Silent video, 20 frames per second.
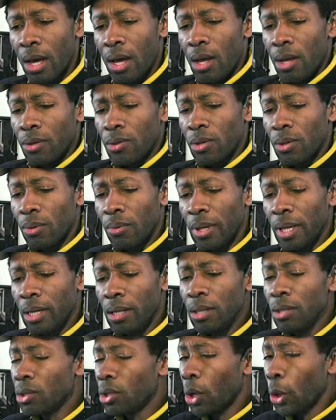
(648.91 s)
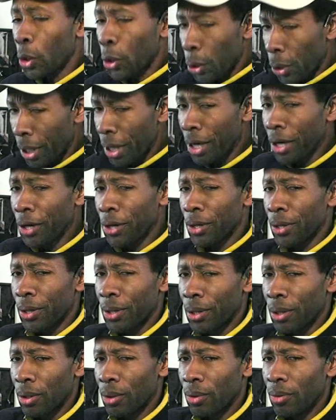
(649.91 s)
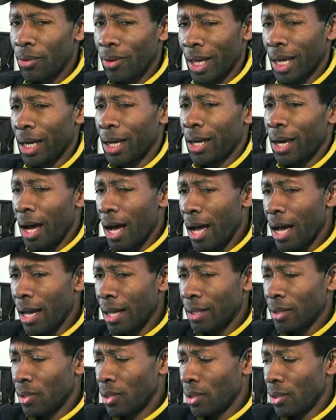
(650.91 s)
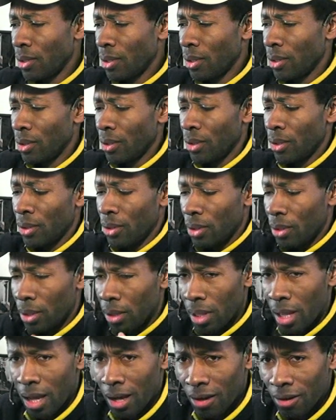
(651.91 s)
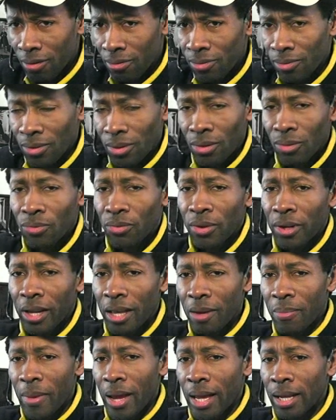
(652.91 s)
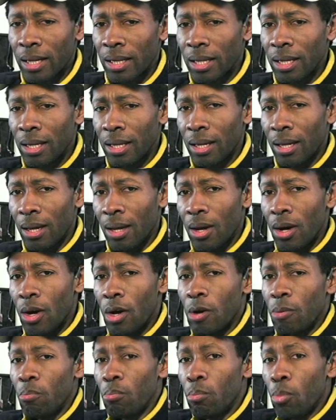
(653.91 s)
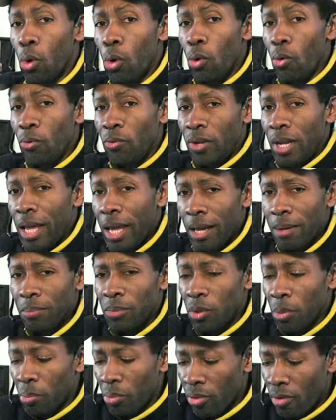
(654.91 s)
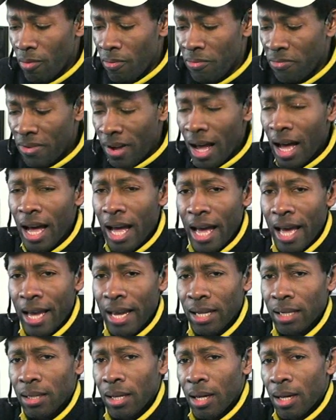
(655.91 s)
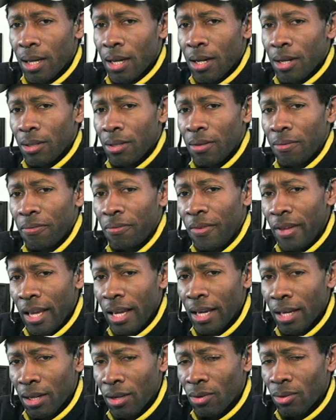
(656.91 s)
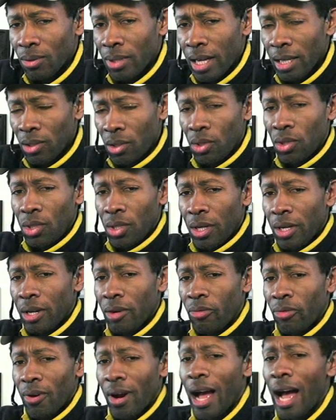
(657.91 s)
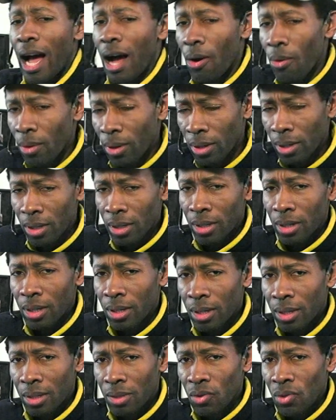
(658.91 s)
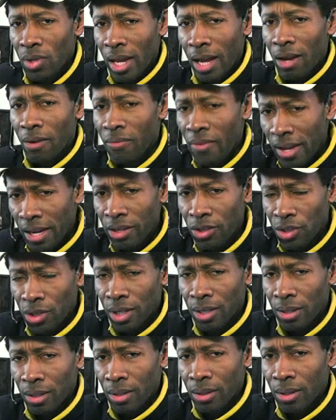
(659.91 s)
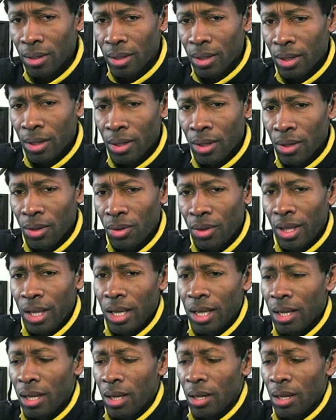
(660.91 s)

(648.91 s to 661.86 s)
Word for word: So it is clear that God's love for humanity moved him to provide the vehicle necessary for our salvation, the